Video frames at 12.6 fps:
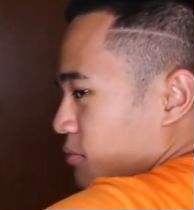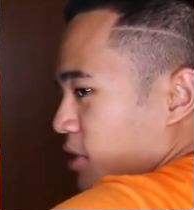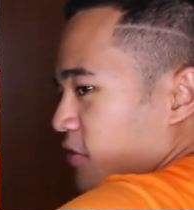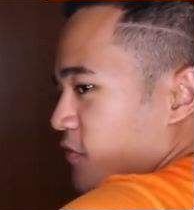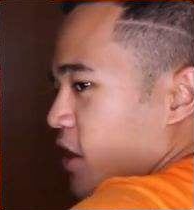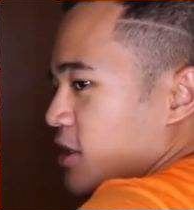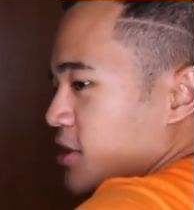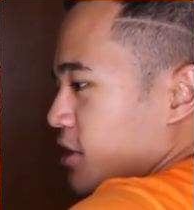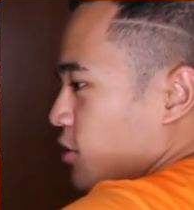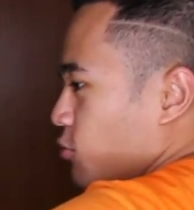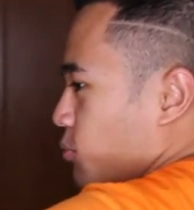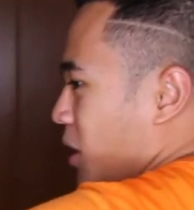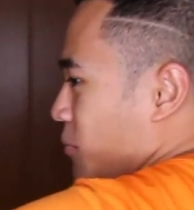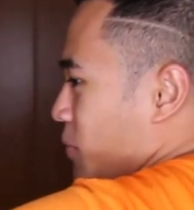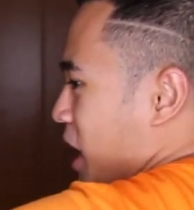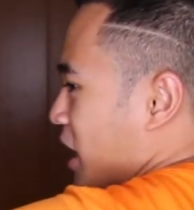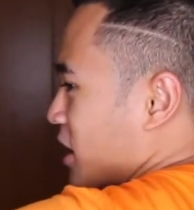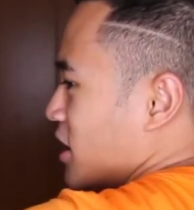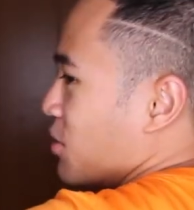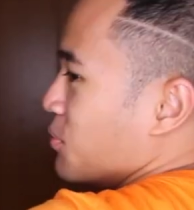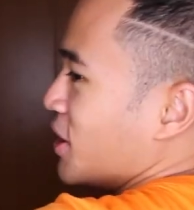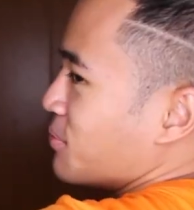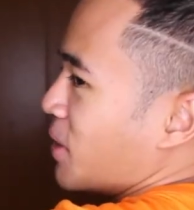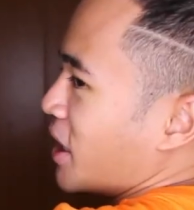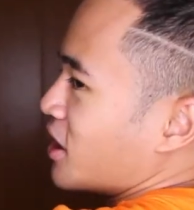Me facing you with my back and then
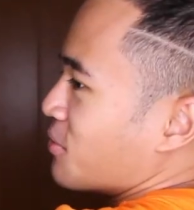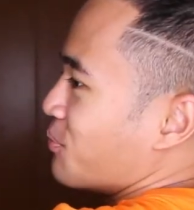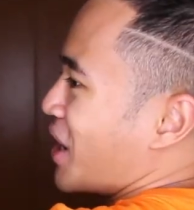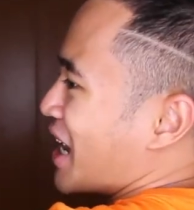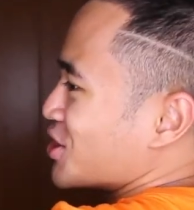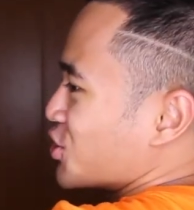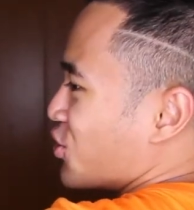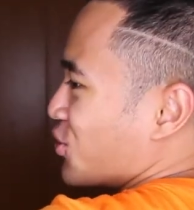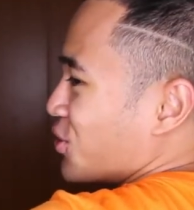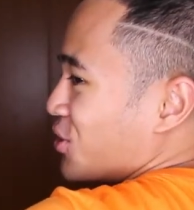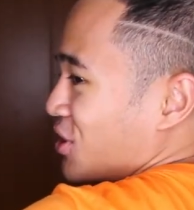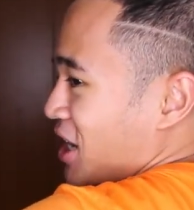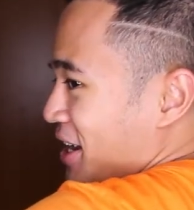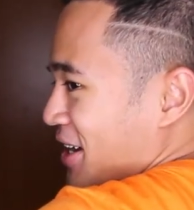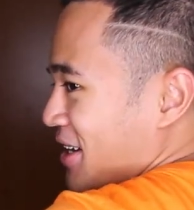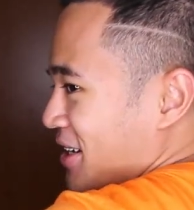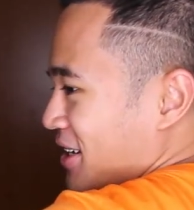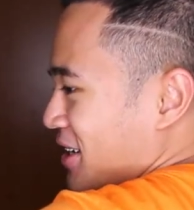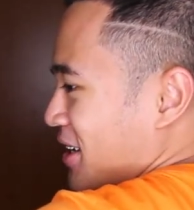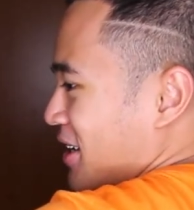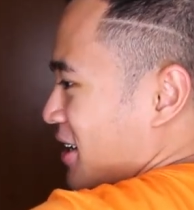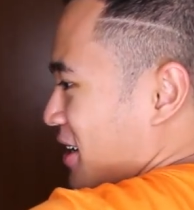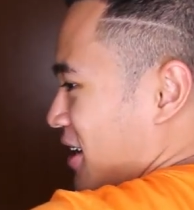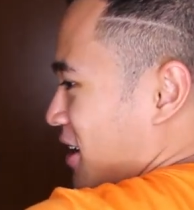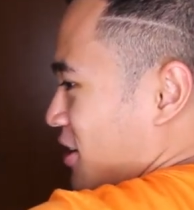me making a back joke, you get it?
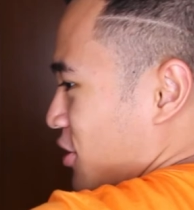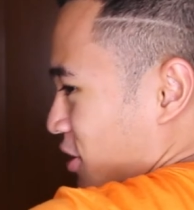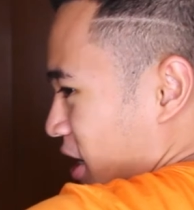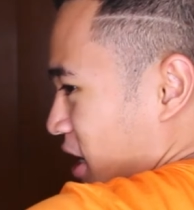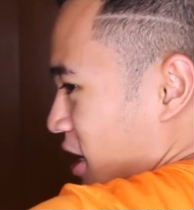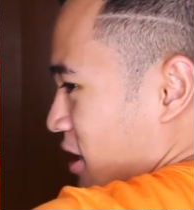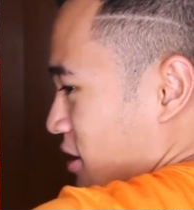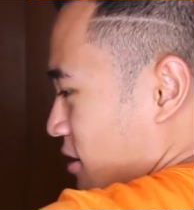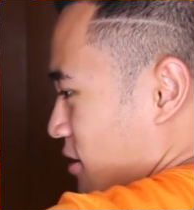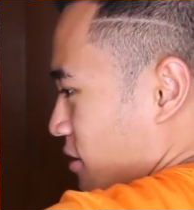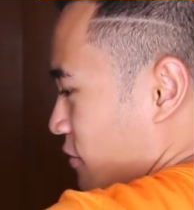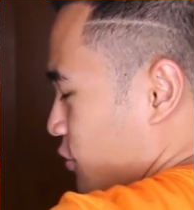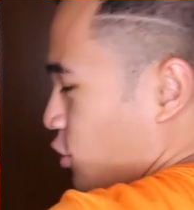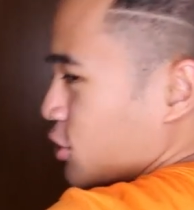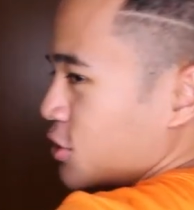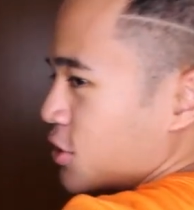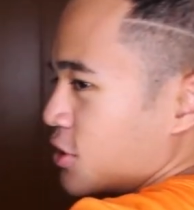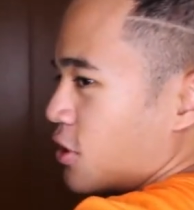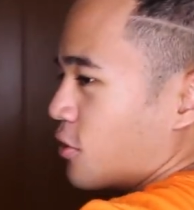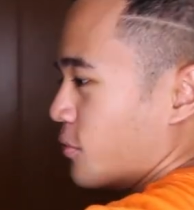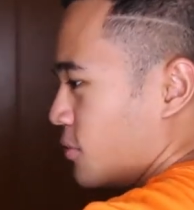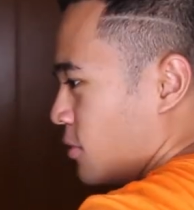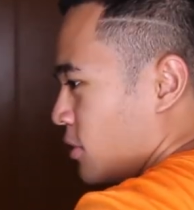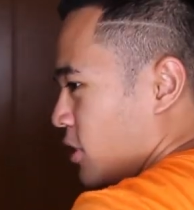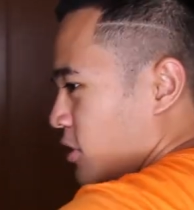Huh, do you get it? Of course you don't.
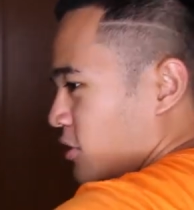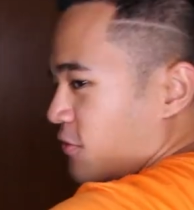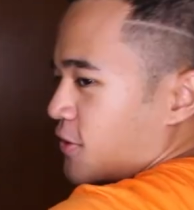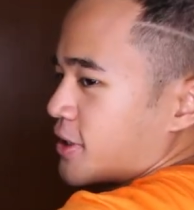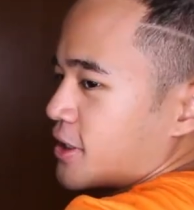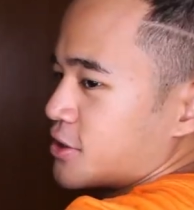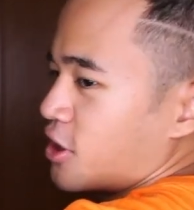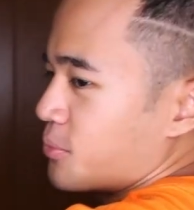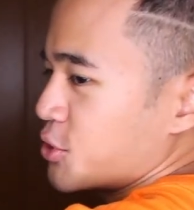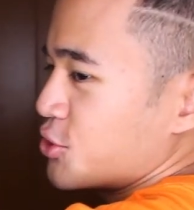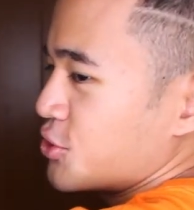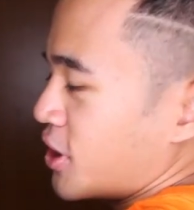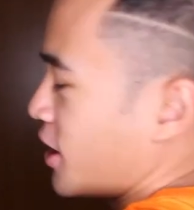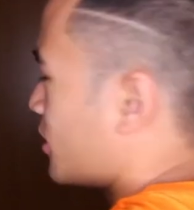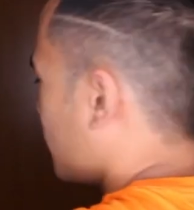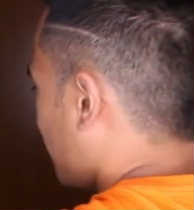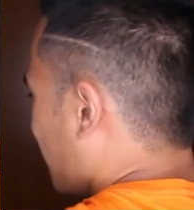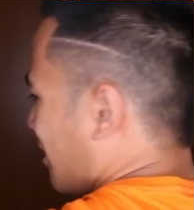You're fucking dumb as shit.